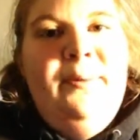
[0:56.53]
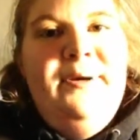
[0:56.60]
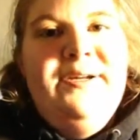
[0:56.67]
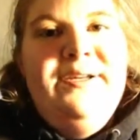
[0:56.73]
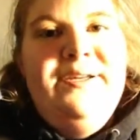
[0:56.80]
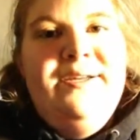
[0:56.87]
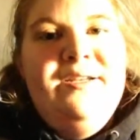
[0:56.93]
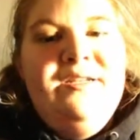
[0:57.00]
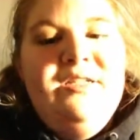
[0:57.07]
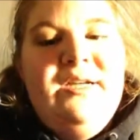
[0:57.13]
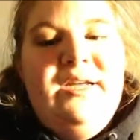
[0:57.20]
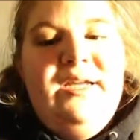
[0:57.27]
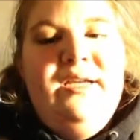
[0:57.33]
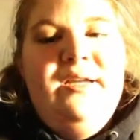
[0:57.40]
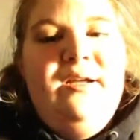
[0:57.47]
But
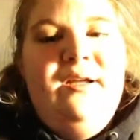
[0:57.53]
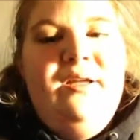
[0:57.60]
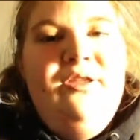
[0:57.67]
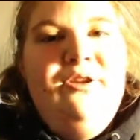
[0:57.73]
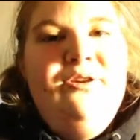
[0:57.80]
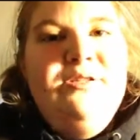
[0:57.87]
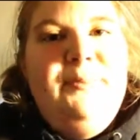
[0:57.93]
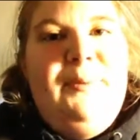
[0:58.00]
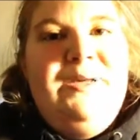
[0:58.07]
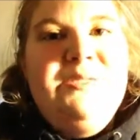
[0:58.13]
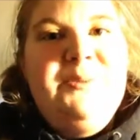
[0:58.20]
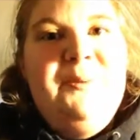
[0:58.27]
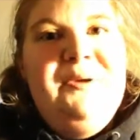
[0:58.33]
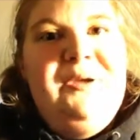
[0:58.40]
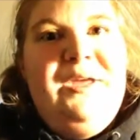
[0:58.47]
tonight there's a
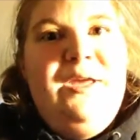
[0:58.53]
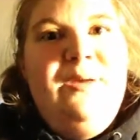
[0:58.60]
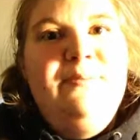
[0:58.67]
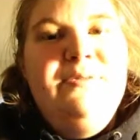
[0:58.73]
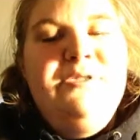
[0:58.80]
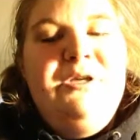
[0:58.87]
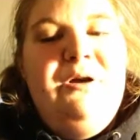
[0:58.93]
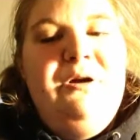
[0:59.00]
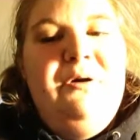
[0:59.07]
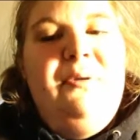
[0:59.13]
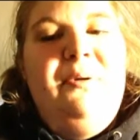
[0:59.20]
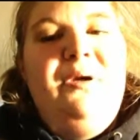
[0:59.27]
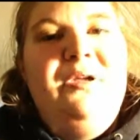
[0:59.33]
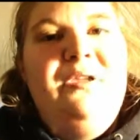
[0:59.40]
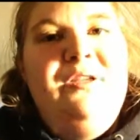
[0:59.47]
basketball game,
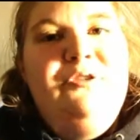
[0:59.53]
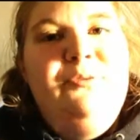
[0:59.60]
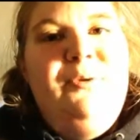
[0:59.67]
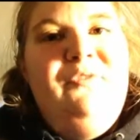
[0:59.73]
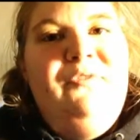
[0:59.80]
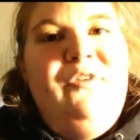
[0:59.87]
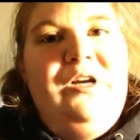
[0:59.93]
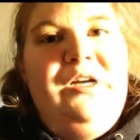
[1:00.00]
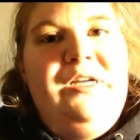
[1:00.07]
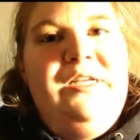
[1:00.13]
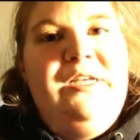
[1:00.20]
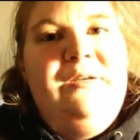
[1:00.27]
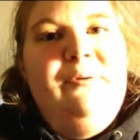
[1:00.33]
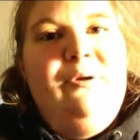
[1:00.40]
so this should be fun.